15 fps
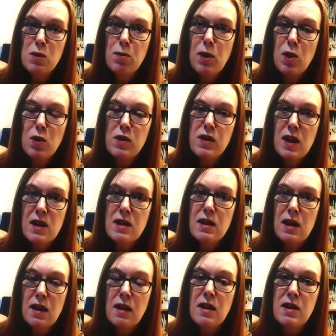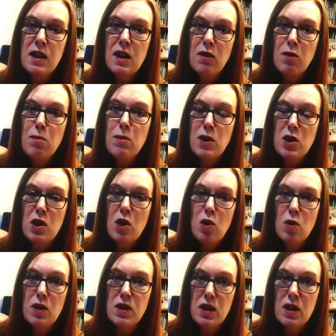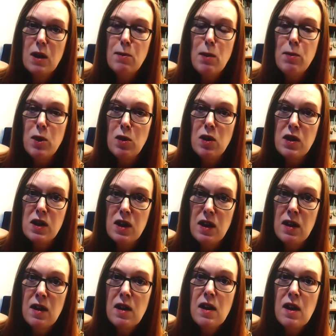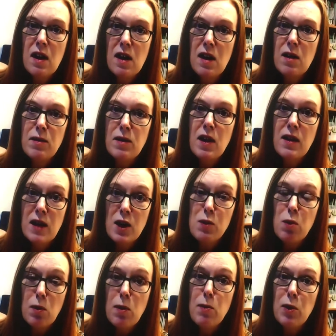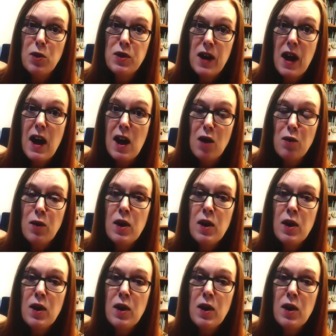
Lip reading: because that's likely to give them much longer-term immunity, and that's what we want to have.